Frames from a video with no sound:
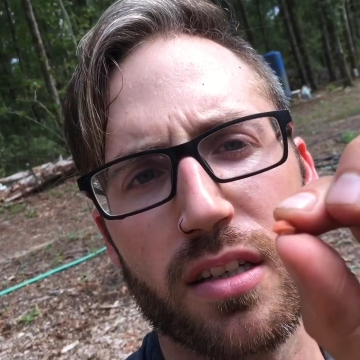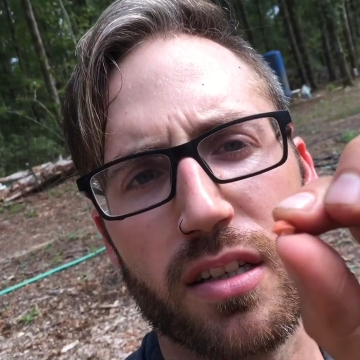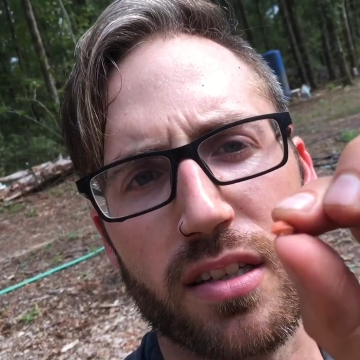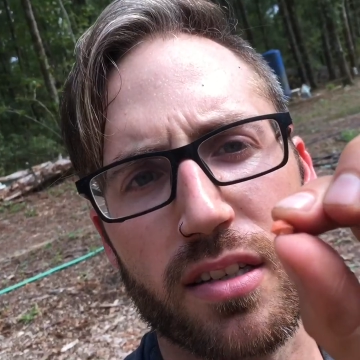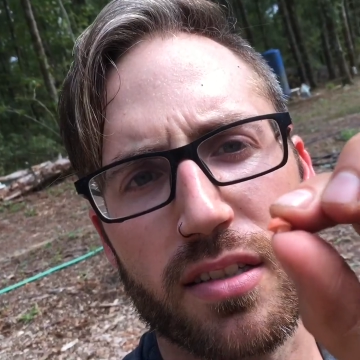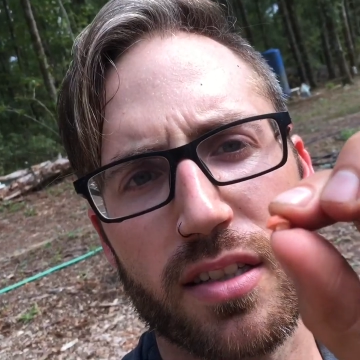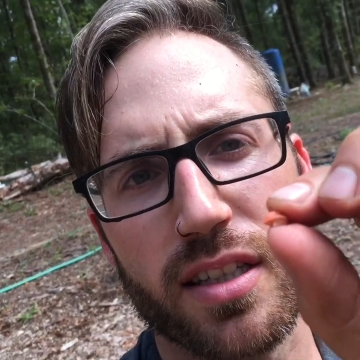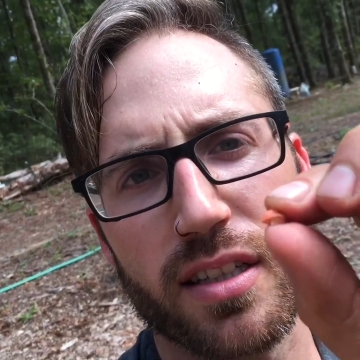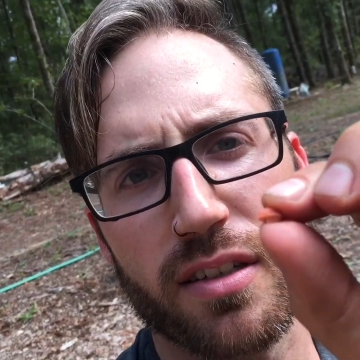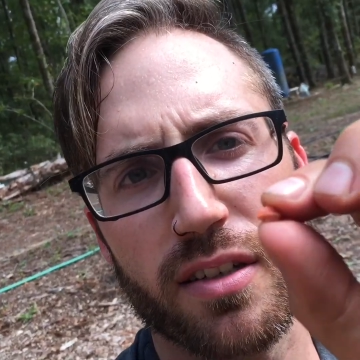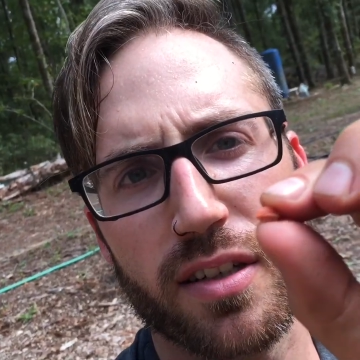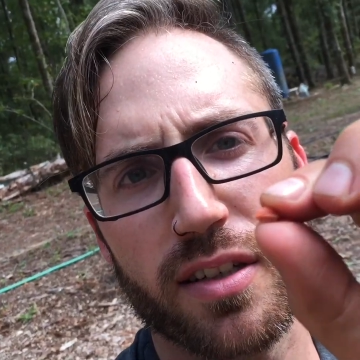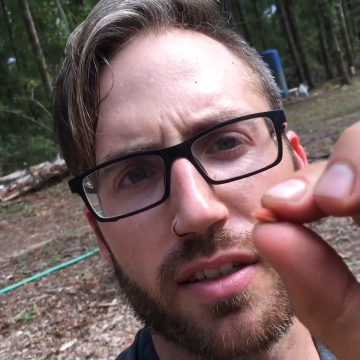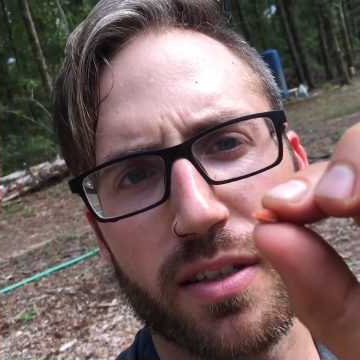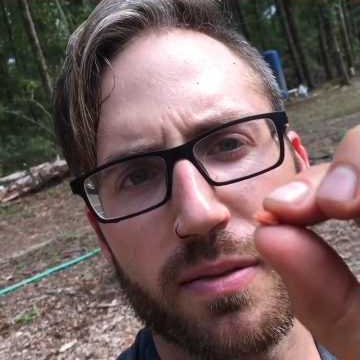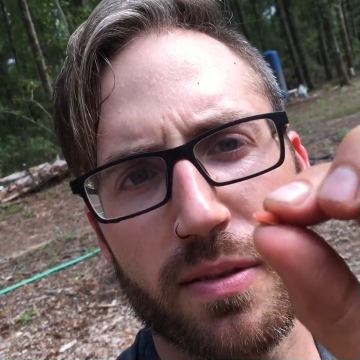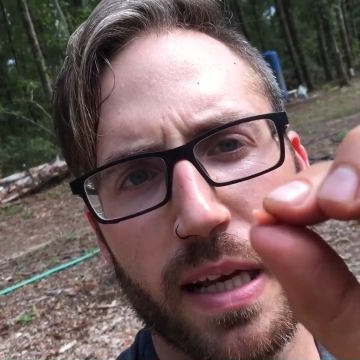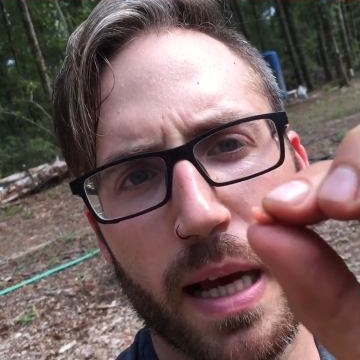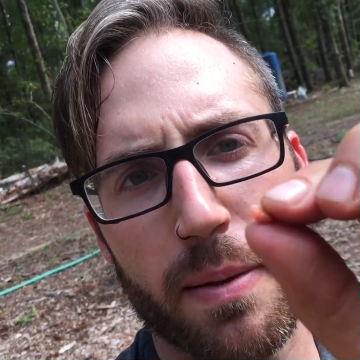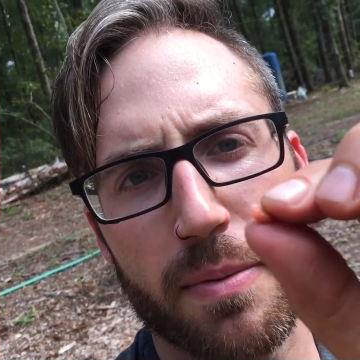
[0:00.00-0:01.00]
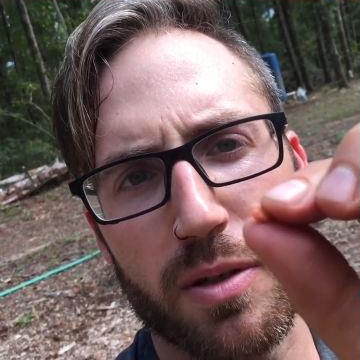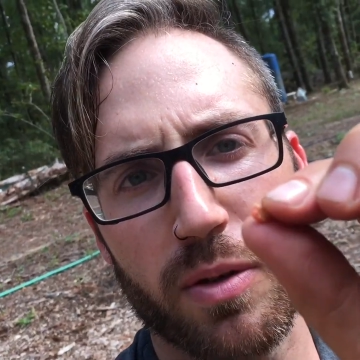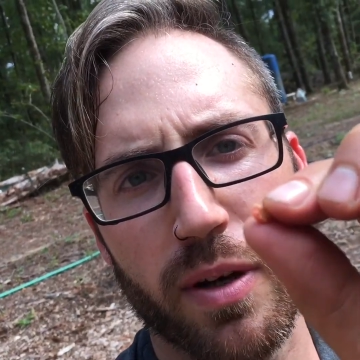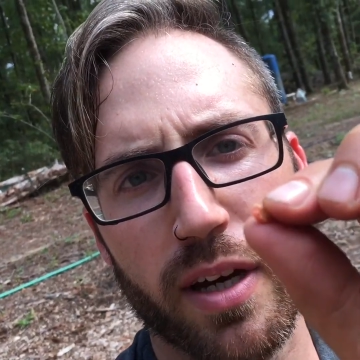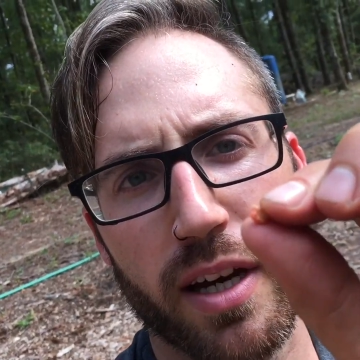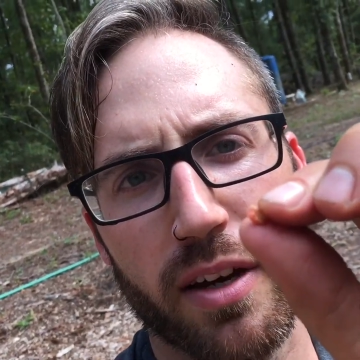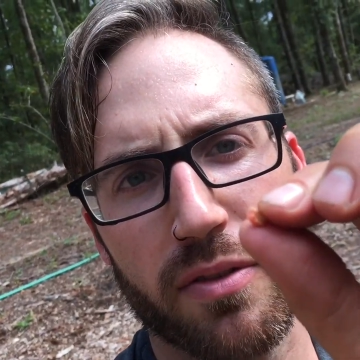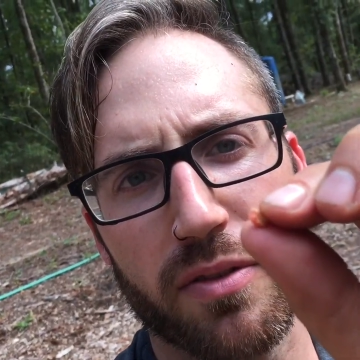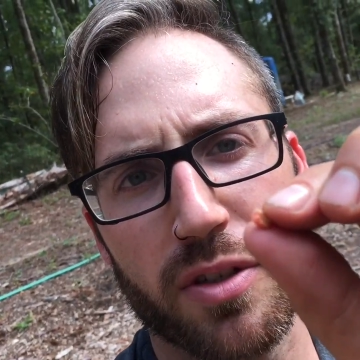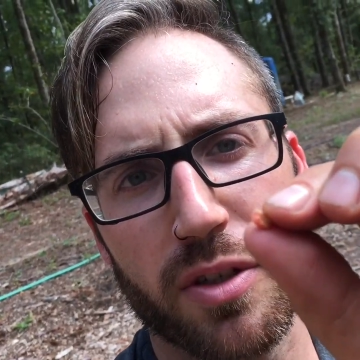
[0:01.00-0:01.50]
You see, sometimes they'll
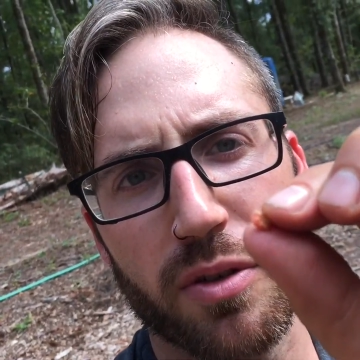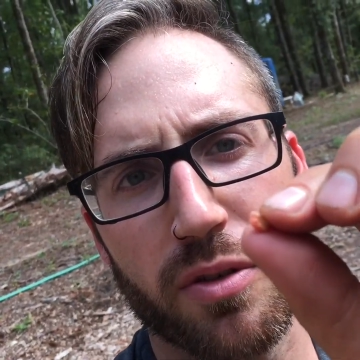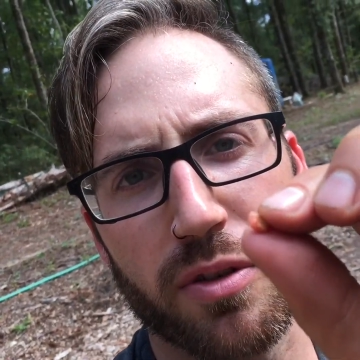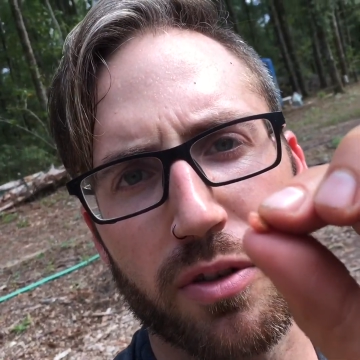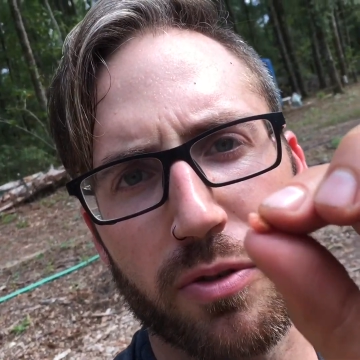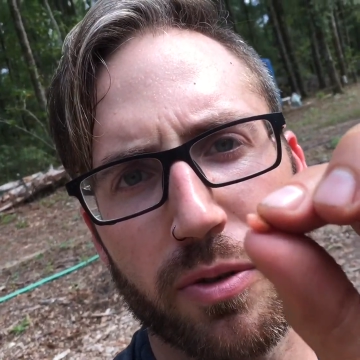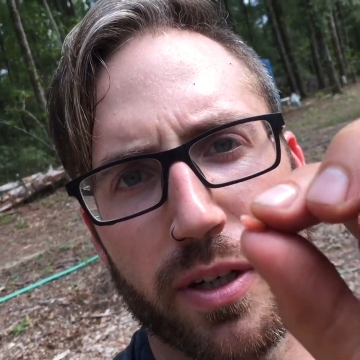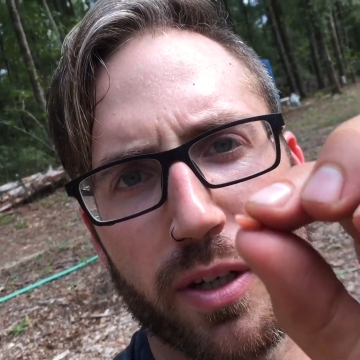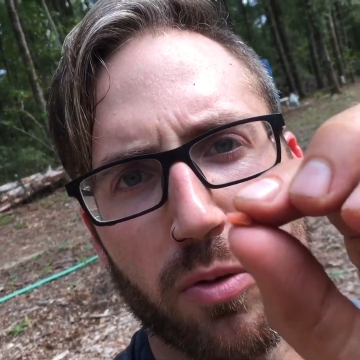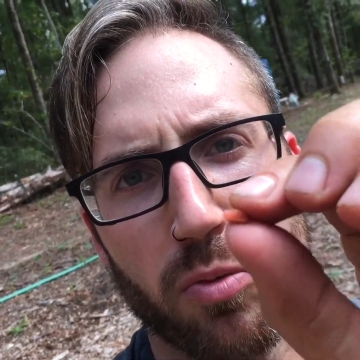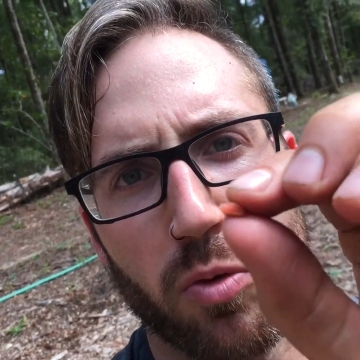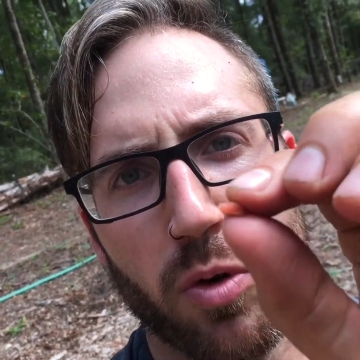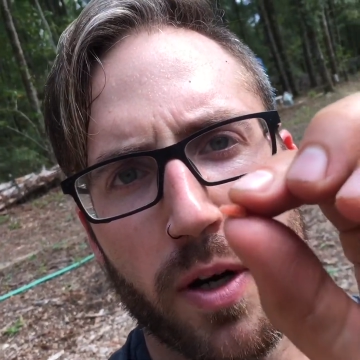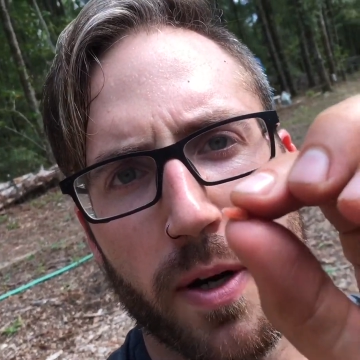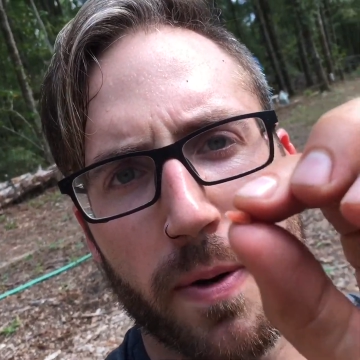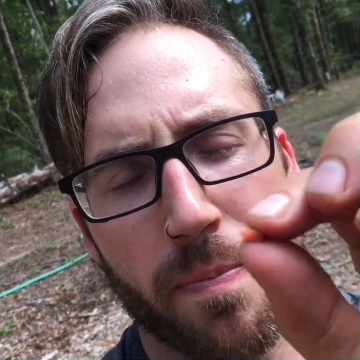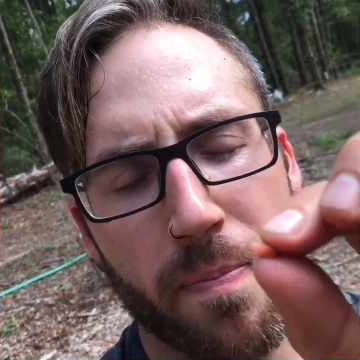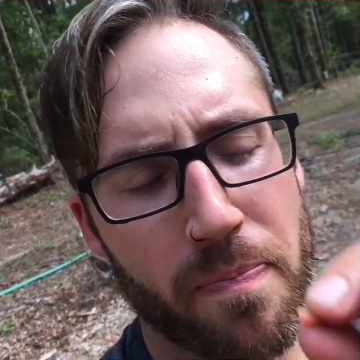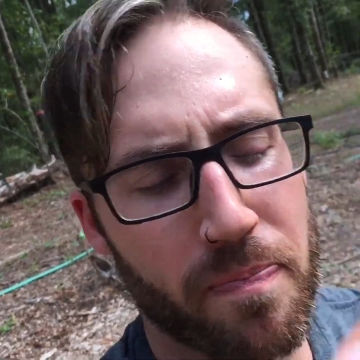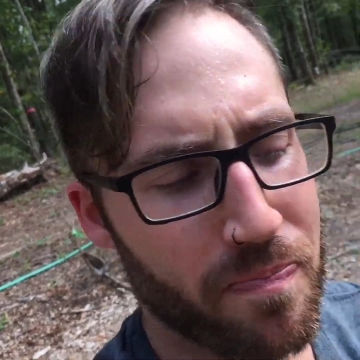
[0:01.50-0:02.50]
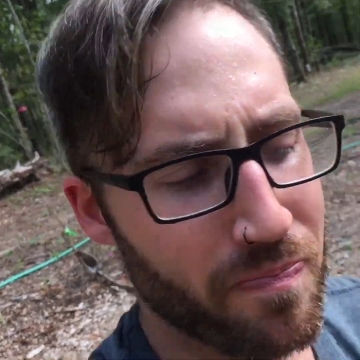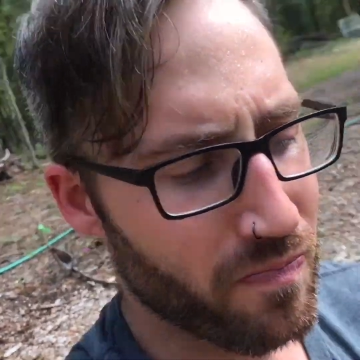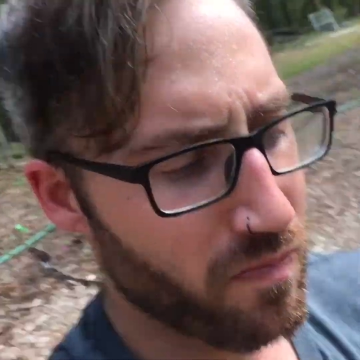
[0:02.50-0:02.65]
have two to three to one.